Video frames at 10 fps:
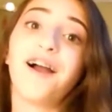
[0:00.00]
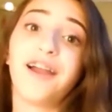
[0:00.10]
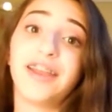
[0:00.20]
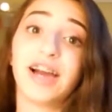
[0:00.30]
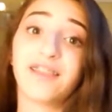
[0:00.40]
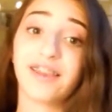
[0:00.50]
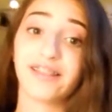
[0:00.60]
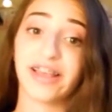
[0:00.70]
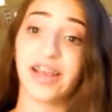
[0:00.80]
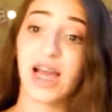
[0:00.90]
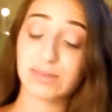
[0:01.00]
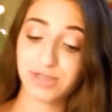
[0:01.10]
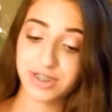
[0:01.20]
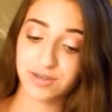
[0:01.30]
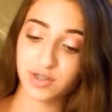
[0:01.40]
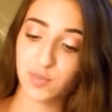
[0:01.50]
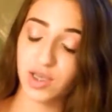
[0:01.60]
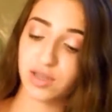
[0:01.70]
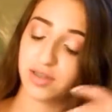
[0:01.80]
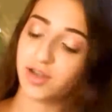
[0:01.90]
Alright, now that it's in, I'm just going to
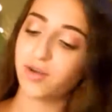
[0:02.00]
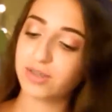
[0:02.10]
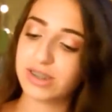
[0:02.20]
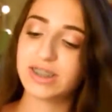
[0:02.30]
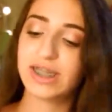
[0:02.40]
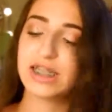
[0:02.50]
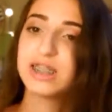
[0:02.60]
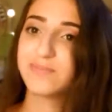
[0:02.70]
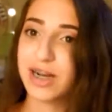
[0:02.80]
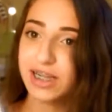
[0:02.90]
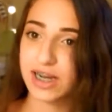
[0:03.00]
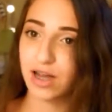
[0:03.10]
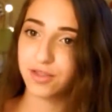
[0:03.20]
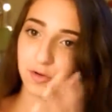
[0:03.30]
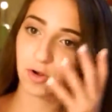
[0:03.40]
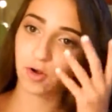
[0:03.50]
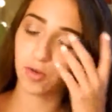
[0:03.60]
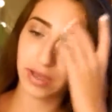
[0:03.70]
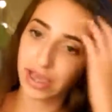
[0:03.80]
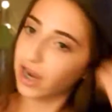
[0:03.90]
be once again spreading it out through all
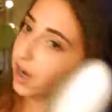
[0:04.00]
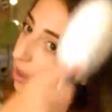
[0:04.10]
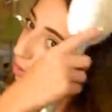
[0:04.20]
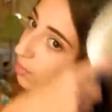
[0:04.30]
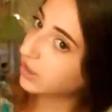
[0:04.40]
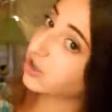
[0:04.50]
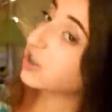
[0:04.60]
my hair, and I want